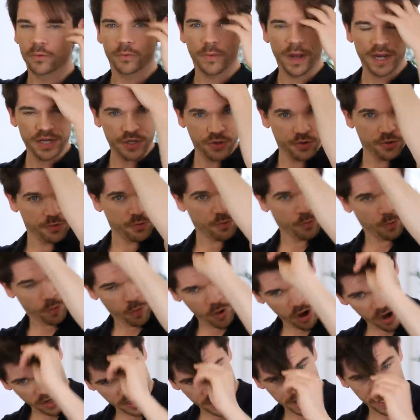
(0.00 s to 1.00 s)
When you're
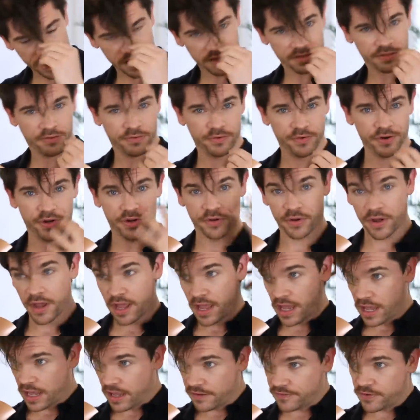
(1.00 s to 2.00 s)
working it through,
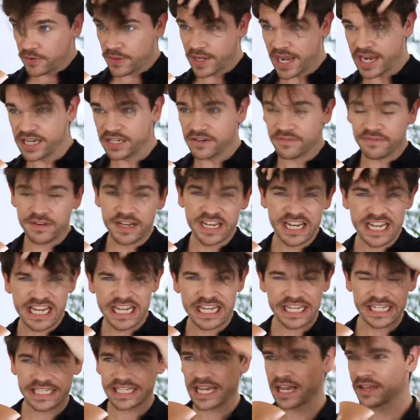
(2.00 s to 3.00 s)
if you kind of
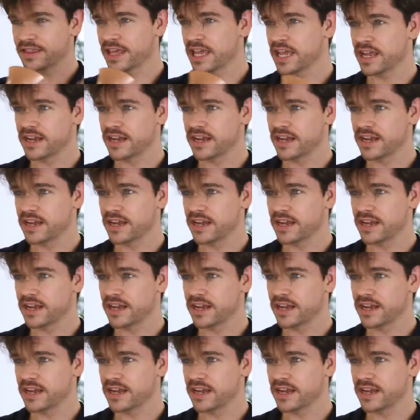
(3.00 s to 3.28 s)
knead at the